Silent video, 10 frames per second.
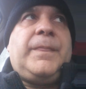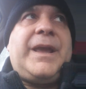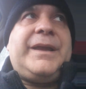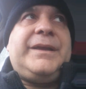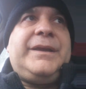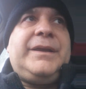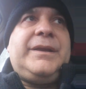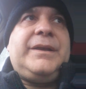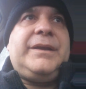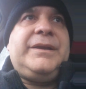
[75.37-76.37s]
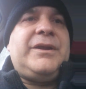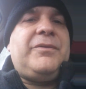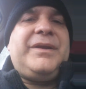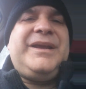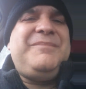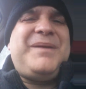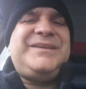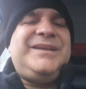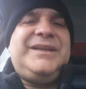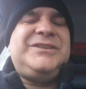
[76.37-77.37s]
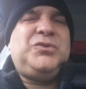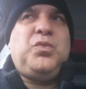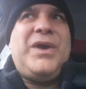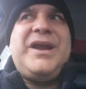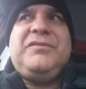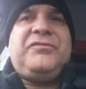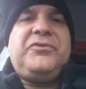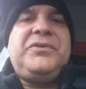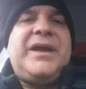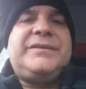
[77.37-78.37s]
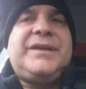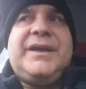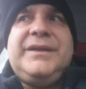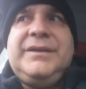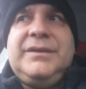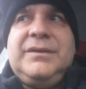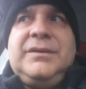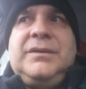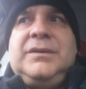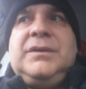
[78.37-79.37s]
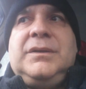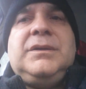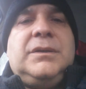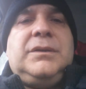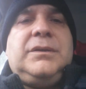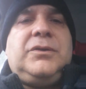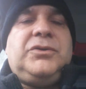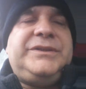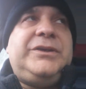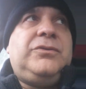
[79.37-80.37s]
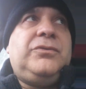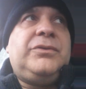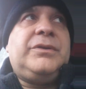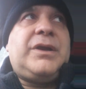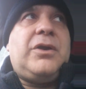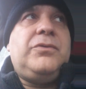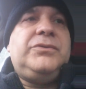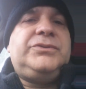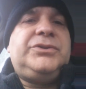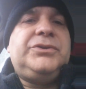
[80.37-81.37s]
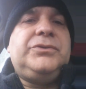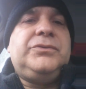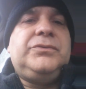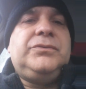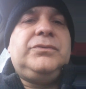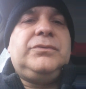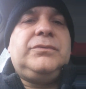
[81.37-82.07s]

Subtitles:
But, you know, he basically sweated through that day because he couldn't go to